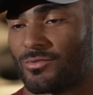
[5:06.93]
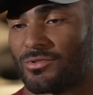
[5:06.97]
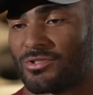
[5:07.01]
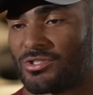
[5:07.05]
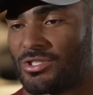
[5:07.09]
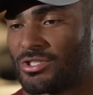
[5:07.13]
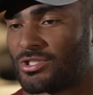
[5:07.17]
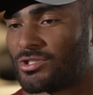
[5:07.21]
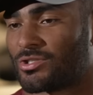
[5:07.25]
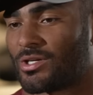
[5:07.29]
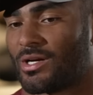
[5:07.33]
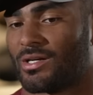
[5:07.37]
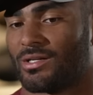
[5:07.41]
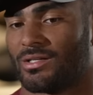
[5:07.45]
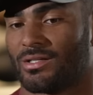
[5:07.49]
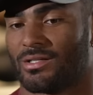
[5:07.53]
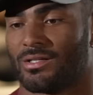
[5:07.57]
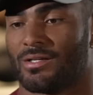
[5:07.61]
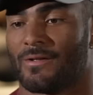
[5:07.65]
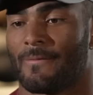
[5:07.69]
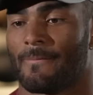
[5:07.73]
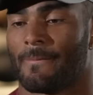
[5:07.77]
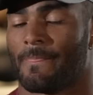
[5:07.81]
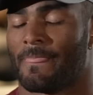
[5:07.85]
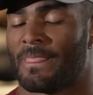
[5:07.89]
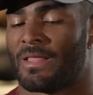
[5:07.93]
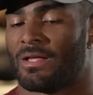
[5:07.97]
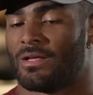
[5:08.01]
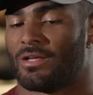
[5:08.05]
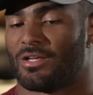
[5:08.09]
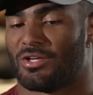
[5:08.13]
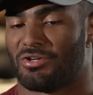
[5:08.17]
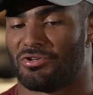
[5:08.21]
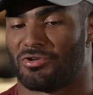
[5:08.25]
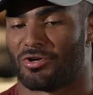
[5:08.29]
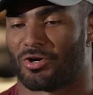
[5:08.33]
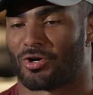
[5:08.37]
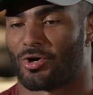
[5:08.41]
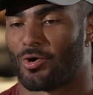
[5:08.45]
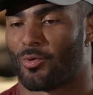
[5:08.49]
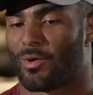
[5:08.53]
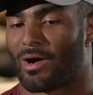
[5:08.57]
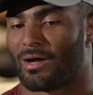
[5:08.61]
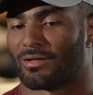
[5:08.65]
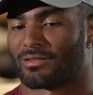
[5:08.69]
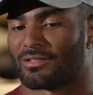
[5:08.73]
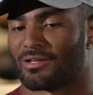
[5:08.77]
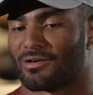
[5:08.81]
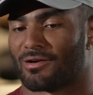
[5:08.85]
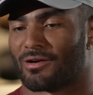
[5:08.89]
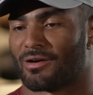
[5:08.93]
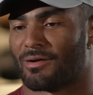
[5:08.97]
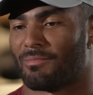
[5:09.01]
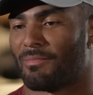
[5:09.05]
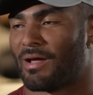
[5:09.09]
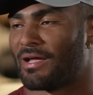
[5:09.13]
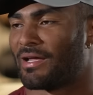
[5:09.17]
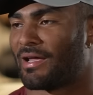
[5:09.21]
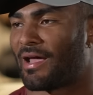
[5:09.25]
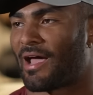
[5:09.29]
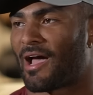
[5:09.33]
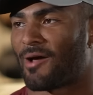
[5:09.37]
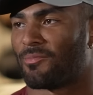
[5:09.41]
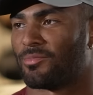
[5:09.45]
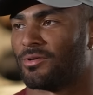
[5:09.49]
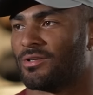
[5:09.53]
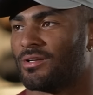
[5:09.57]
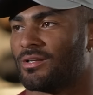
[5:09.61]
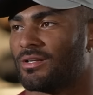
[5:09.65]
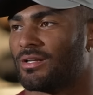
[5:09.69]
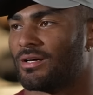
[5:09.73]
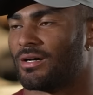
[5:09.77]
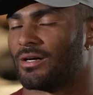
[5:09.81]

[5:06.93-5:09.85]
Was just trying to you know, go out there and make it happen.